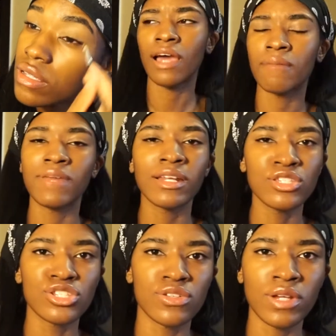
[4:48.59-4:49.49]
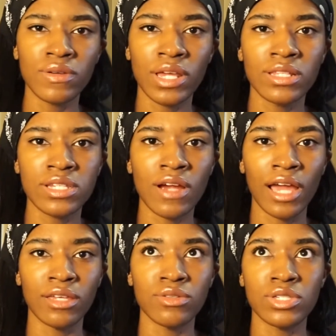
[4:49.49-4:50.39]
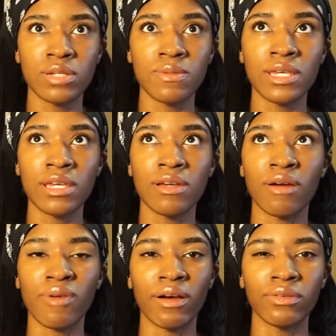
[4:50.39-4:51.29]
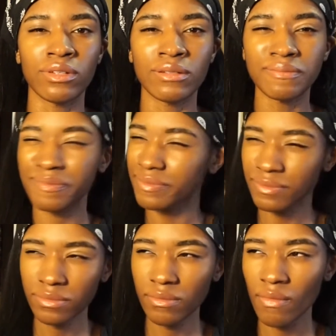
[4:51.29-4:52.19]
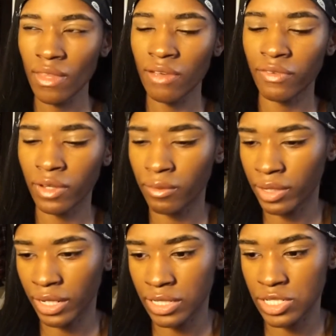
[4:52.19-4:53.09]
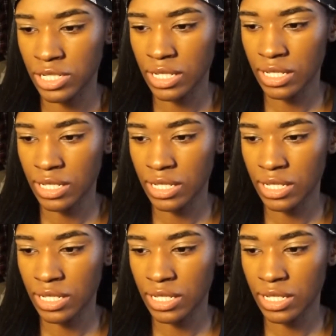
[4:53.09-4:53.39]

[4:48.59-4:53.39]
I'm not a studio dancer. I used to be around, I forget what age.